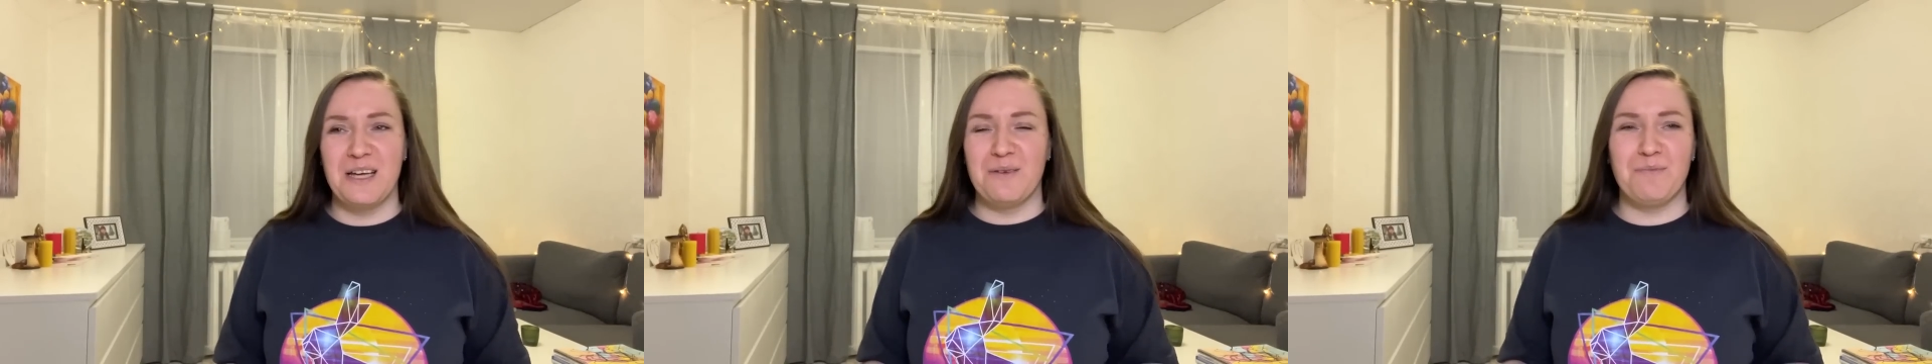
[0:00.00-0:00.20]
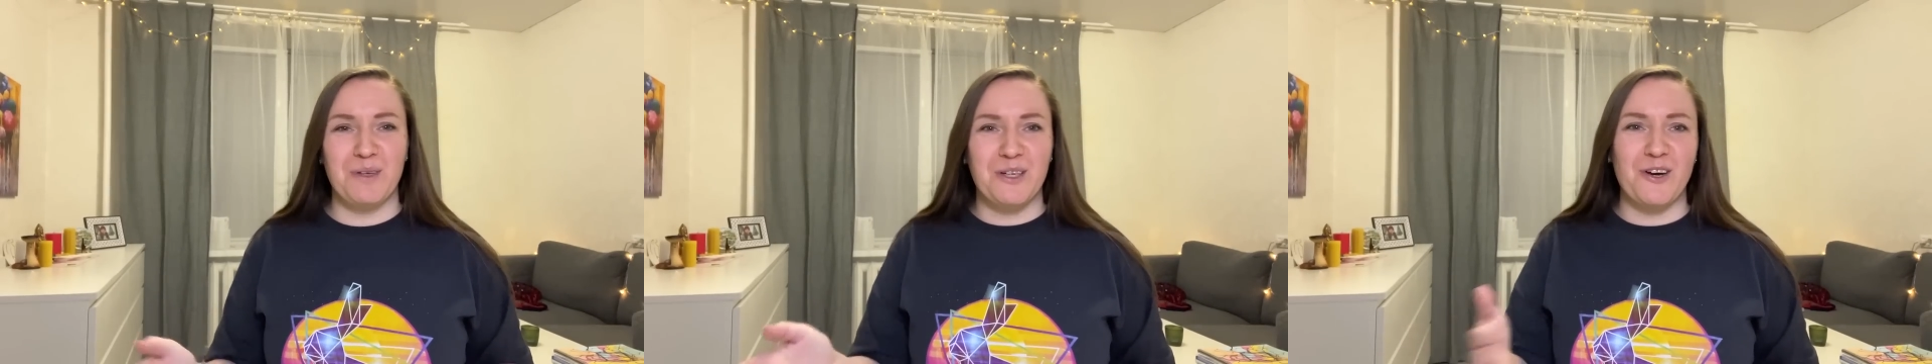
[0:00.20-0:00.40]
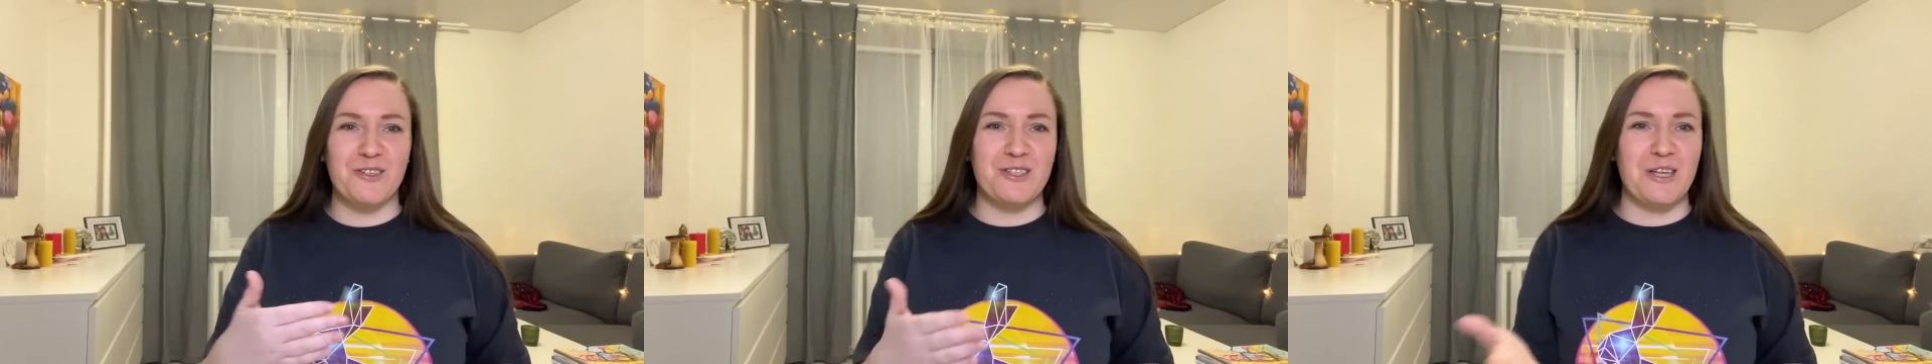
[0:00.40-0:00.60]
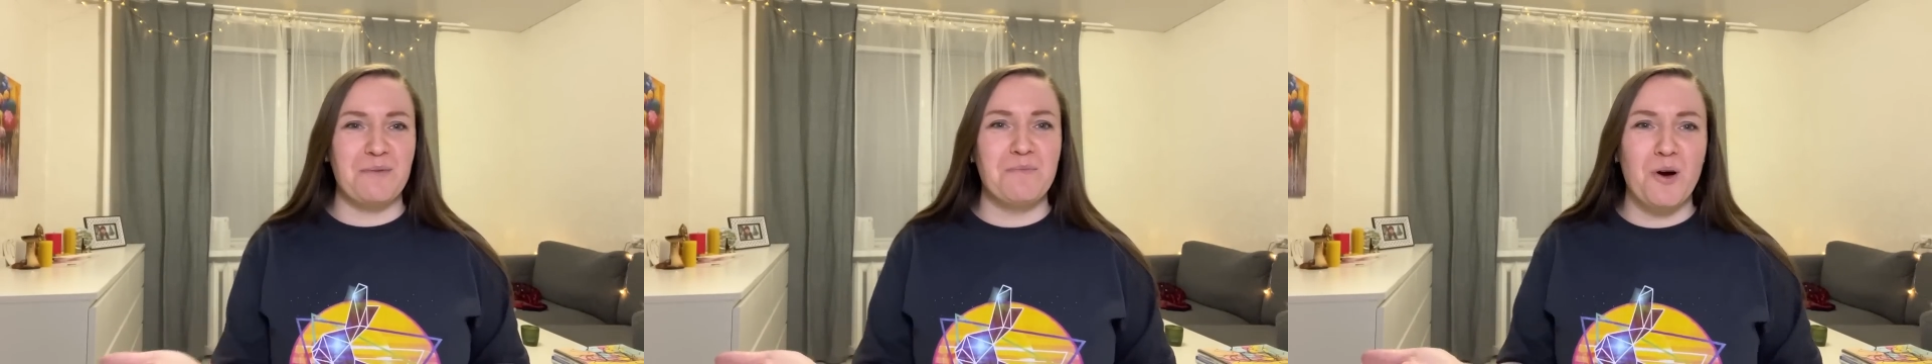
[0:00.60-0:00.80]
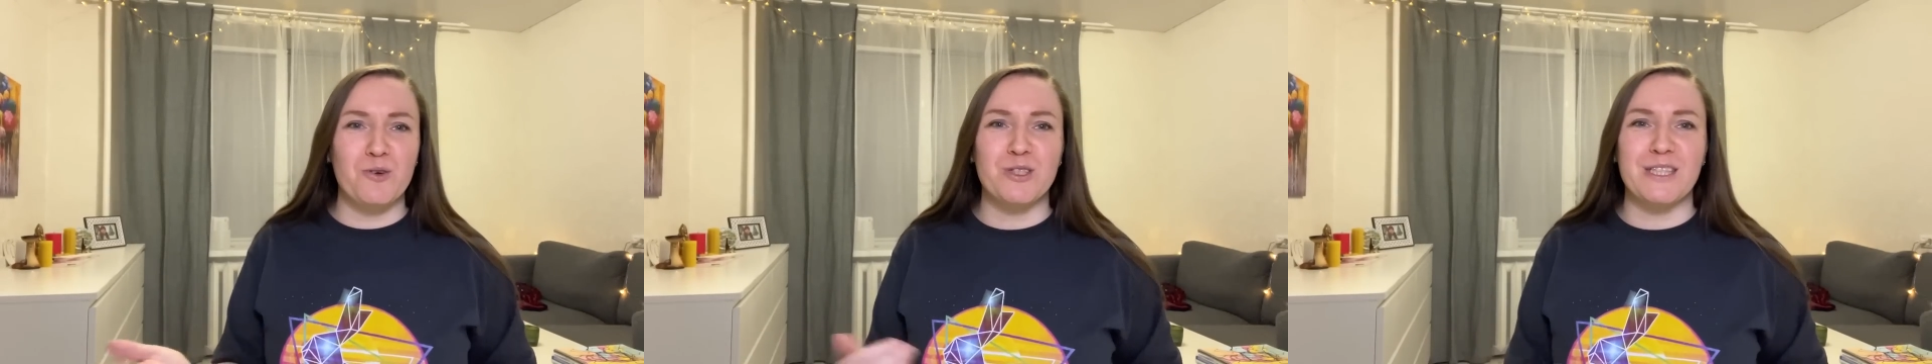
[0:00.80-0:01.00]
because I
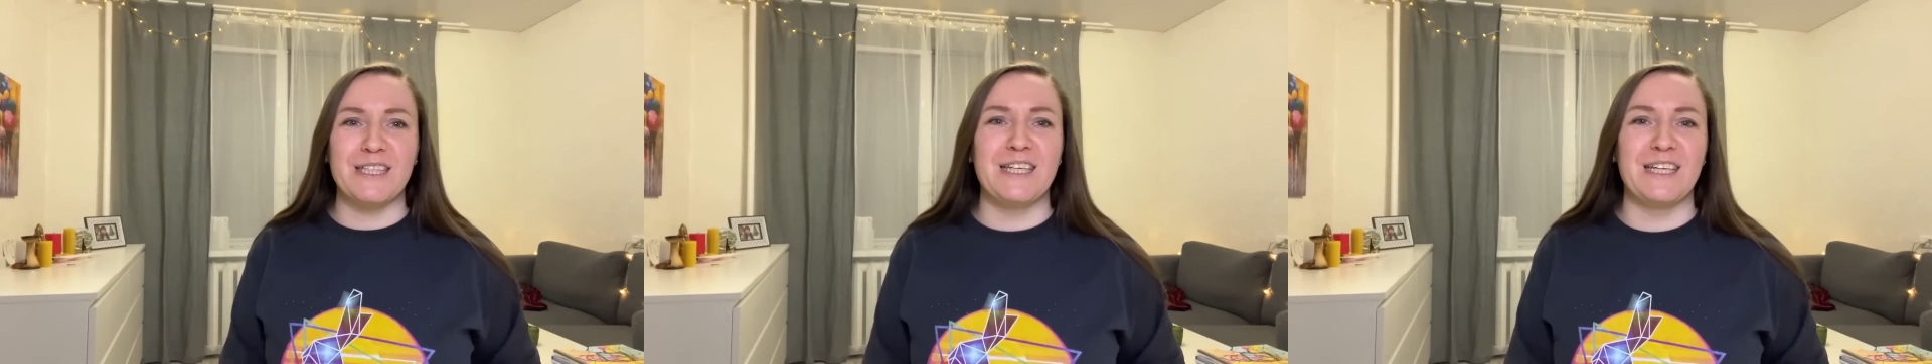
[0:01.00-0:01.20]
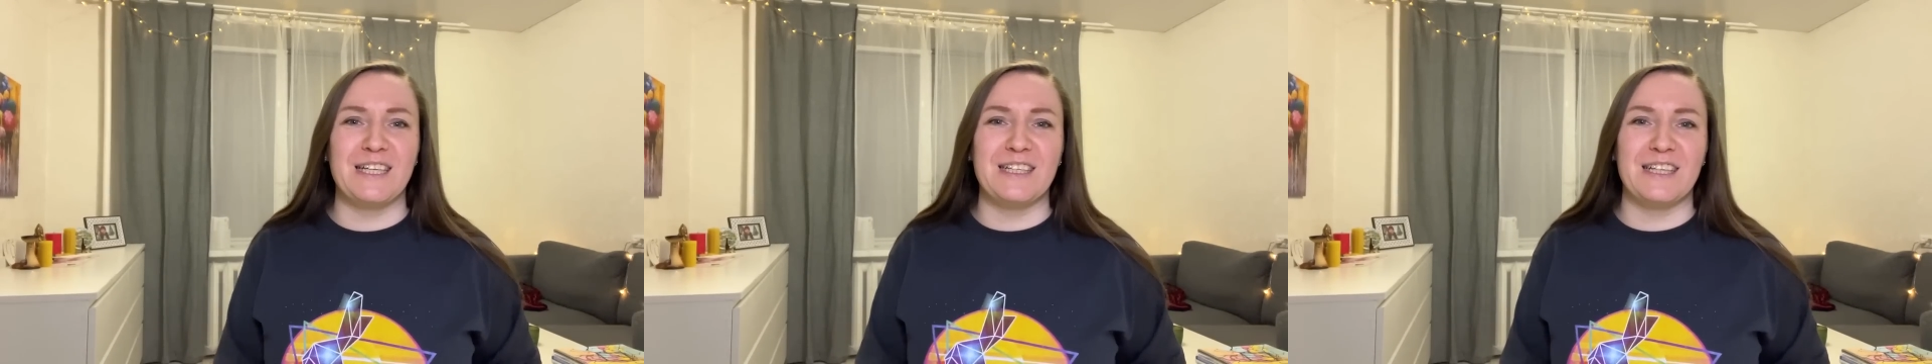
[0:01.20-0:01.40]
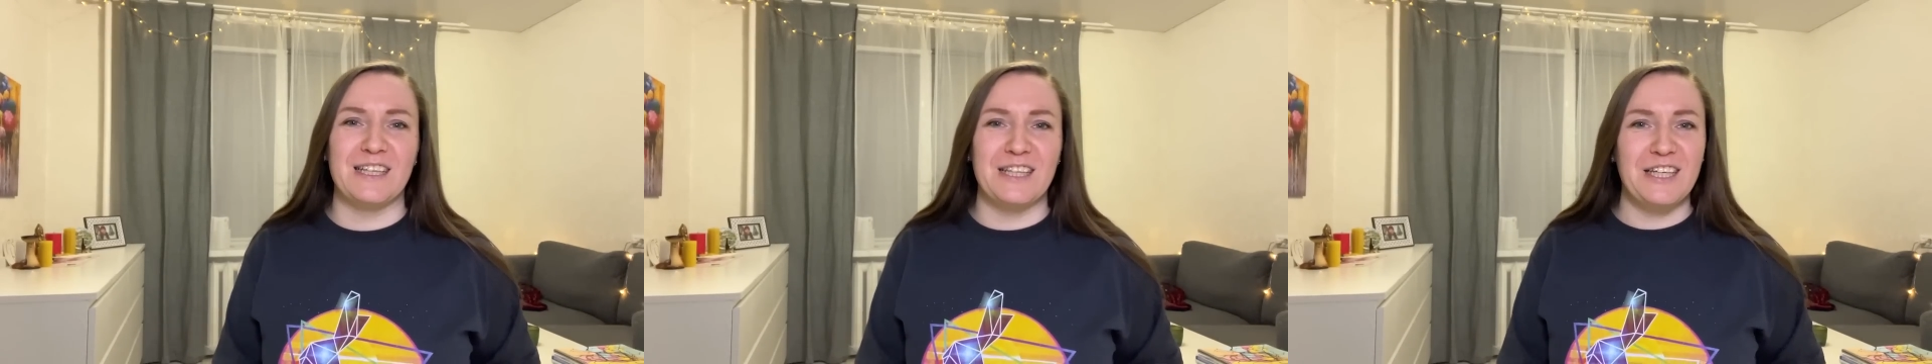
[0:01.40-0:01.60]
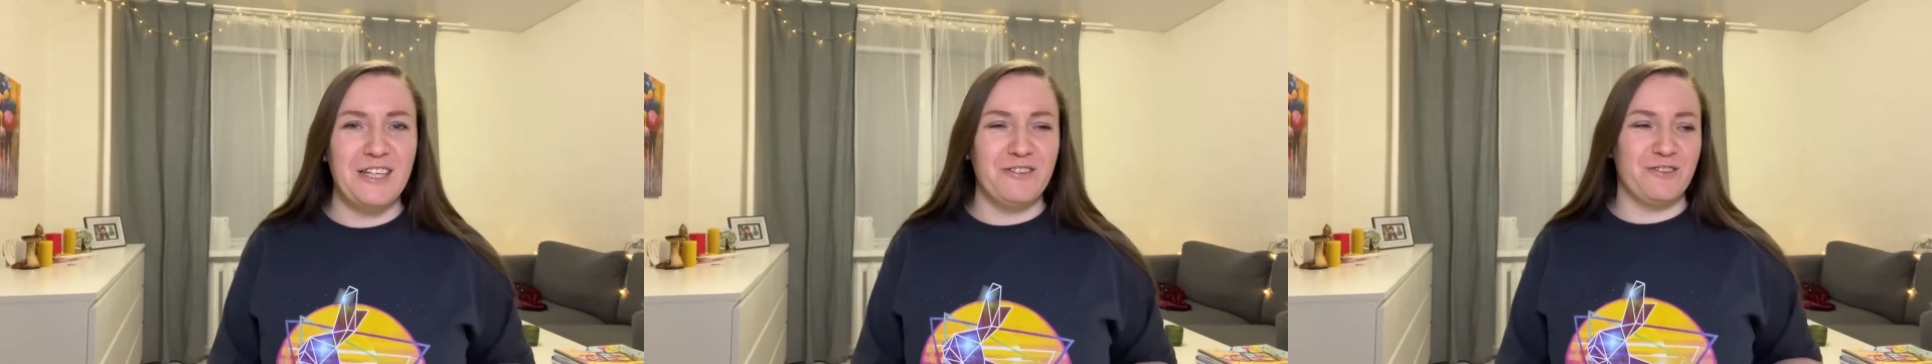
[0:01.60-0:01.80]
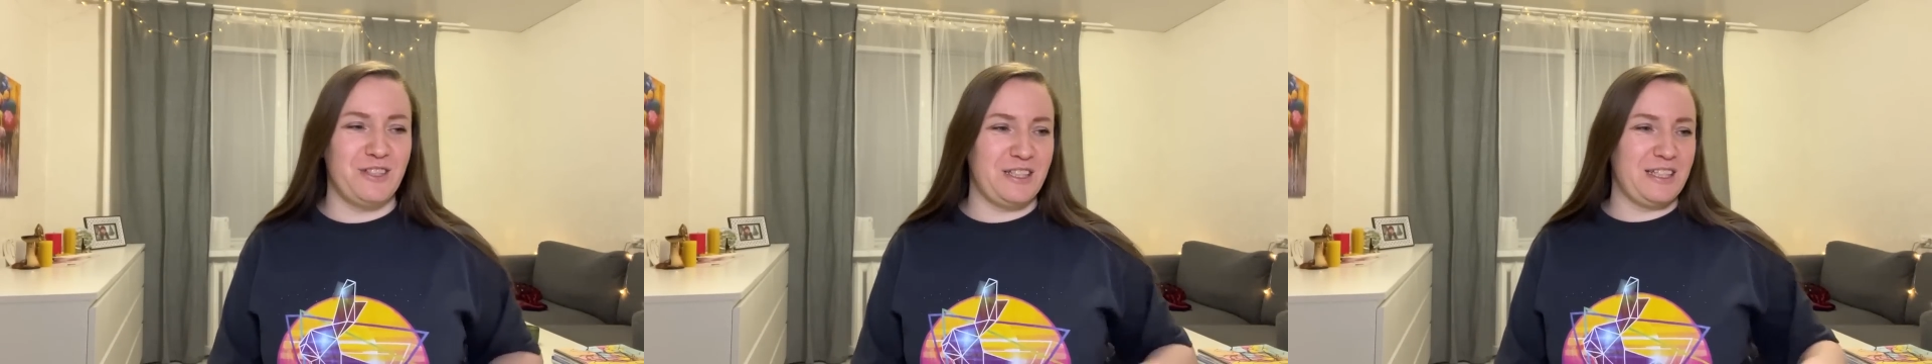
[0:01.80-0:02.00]
mostly
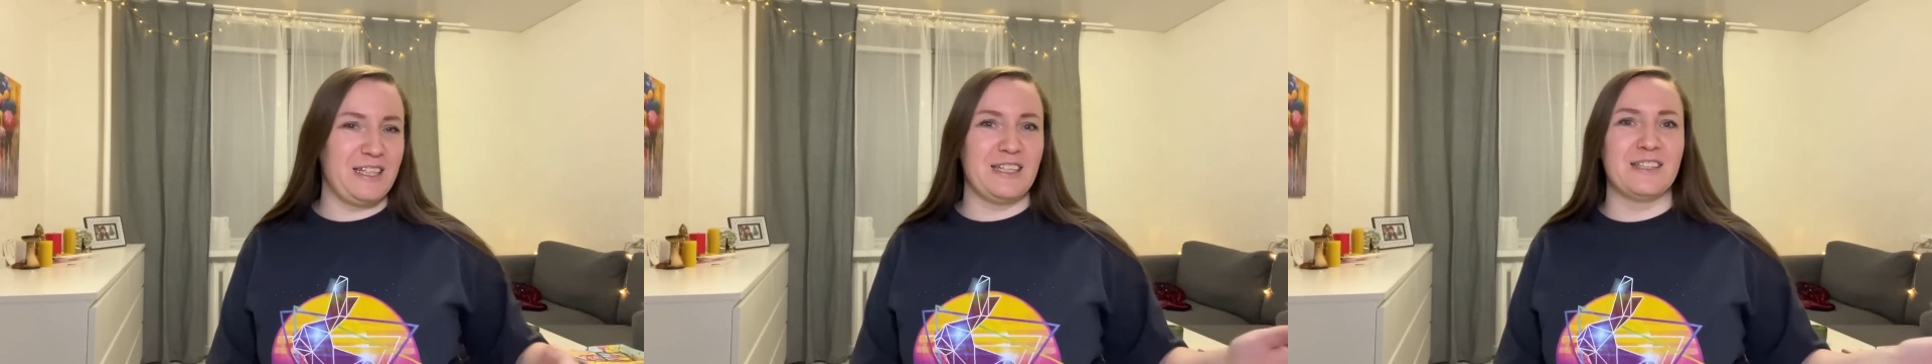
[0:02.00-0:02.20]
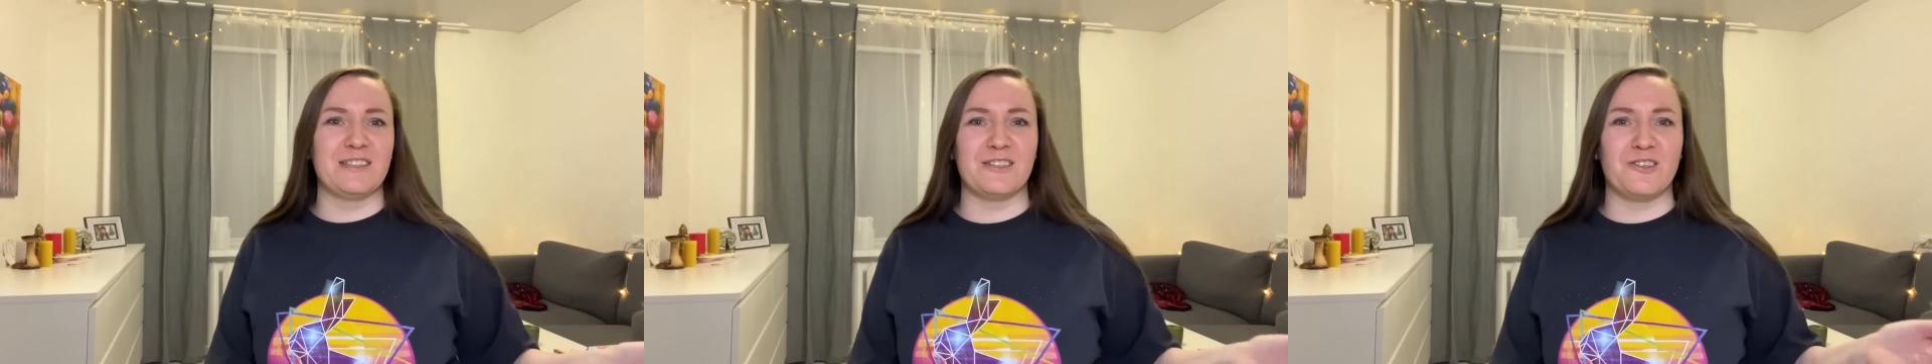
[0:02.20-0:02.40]
lived in